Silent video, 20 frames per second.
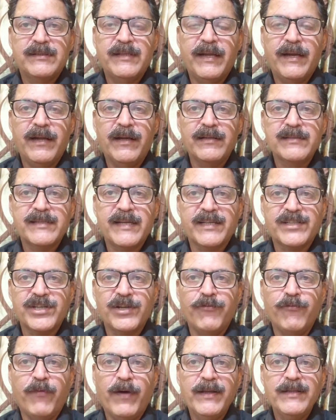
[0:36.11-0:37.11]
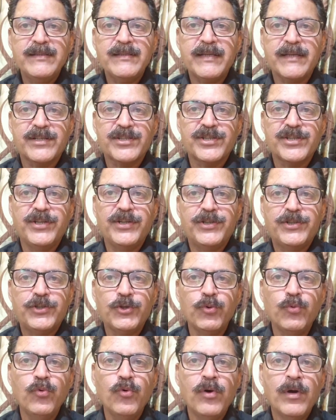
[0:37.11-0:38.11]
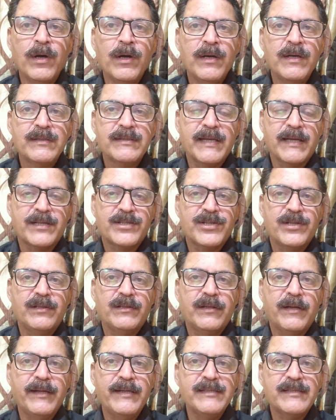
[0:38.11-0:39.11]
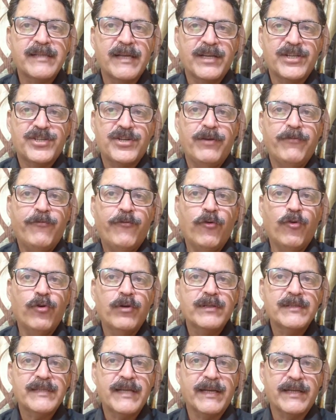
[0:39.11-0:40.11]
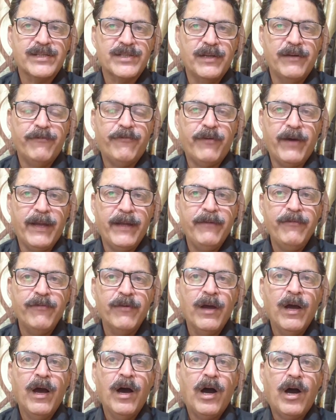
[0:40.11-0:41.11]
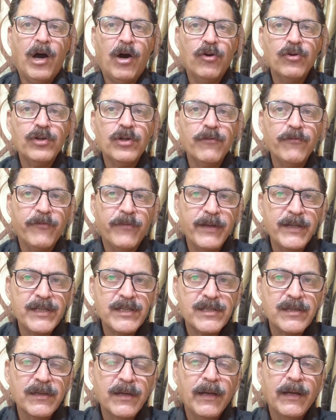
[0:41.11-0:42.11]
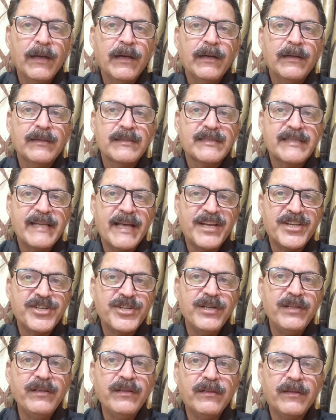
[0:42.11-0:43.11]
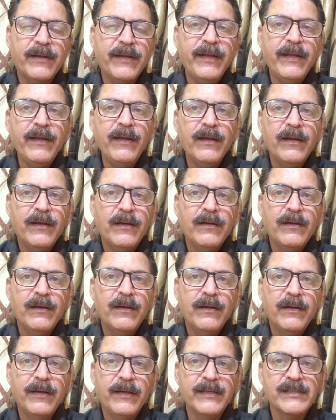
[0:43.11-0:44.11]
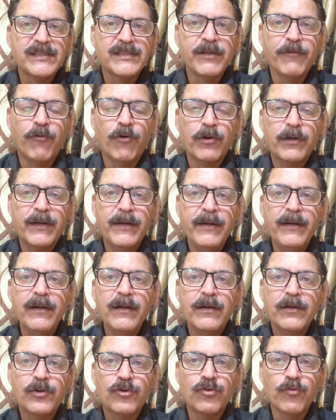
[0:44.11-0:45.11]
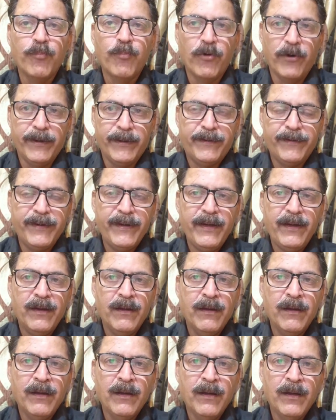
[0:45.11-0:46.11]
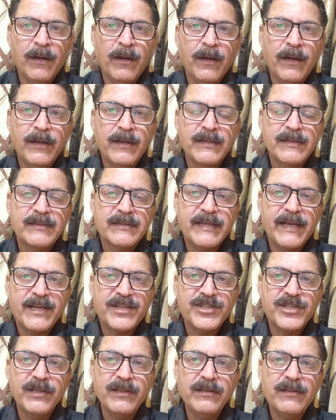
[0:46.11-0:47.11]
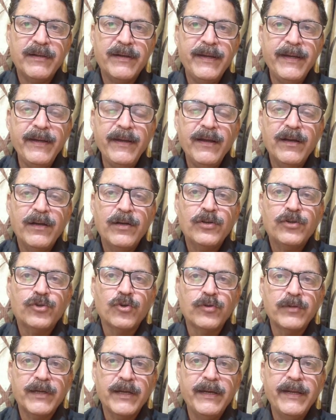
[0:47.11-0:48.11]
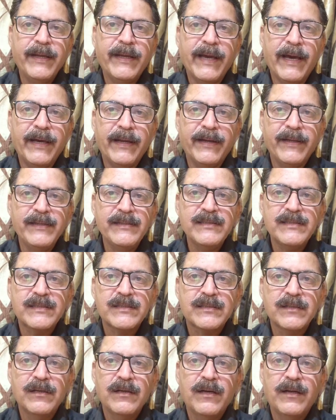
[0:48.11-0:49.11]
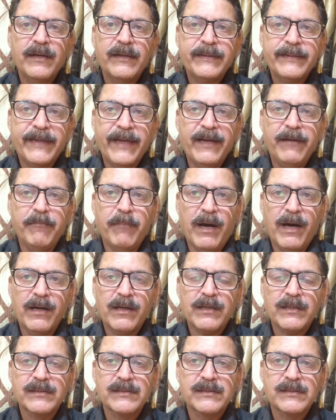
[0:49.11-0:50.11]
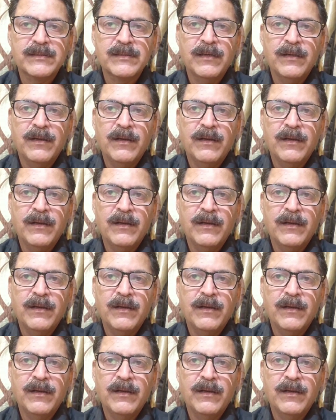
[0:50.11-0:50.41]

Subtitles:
There are section 1, section 2, section 3, section 4, section 5, out of which section 3 is devoted to poetry. Section 3 totally carries 10 marks.